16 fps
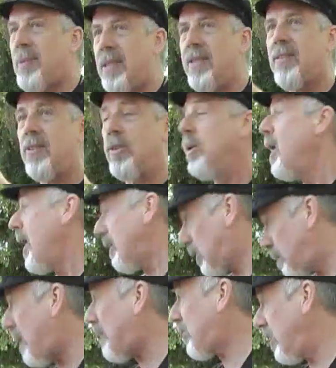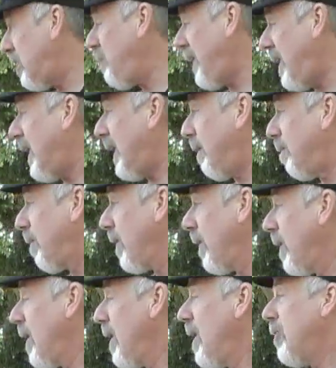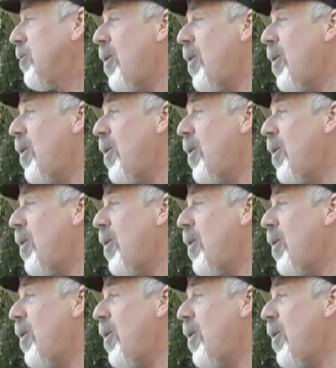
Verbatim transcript: be listened to, especially in a meeting.